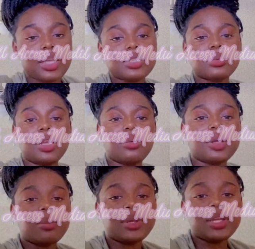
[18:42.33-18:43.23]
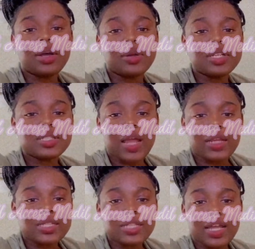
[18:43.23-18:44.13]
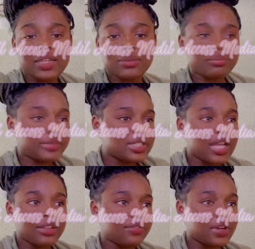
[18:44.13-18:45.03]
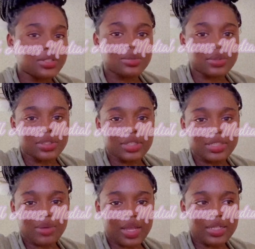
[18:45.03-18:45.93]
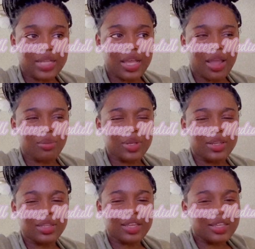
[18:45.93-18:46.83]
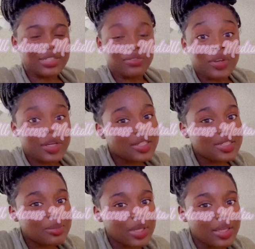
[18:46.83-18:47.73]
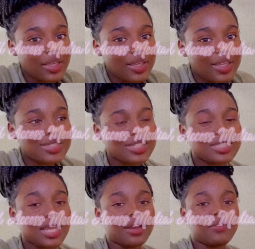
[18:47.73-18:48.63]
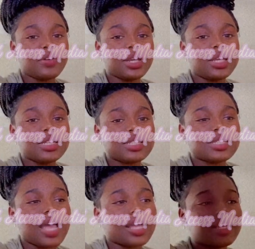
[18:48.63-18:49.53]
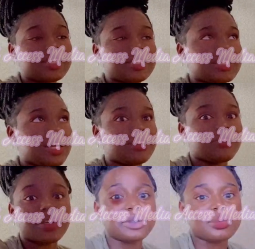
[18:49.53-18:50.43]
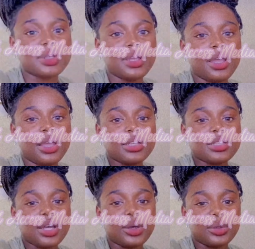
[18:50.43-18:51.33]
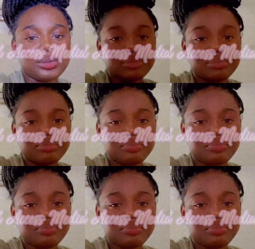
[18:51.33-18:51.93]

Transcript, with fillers: that's really what it be though and it's like it's not this not the first one that's why it's like i really it's funny to me it's it's kind of funny because it's like this is not the first one so